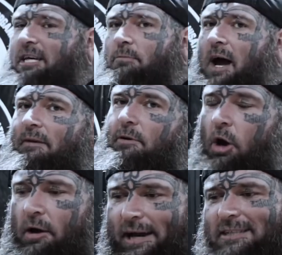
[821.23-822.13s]
it, right? We
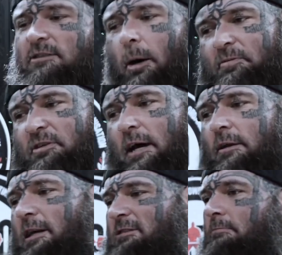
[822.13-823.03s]
earn our top set.
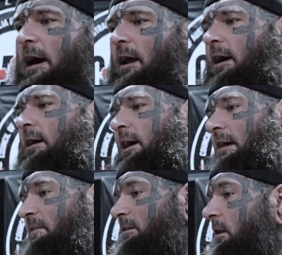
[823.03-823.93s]
Doesn't matter
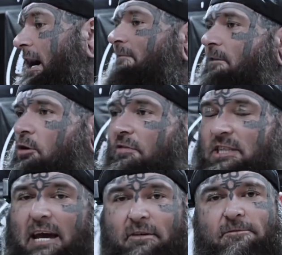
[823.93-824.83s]
if it's light for you, if it's
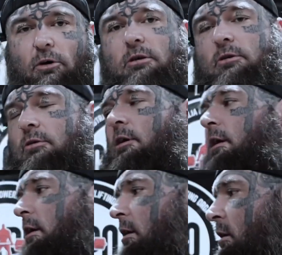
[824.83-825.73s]
heavy for you.
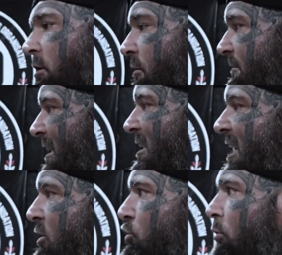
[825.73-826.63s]
You fucking hit your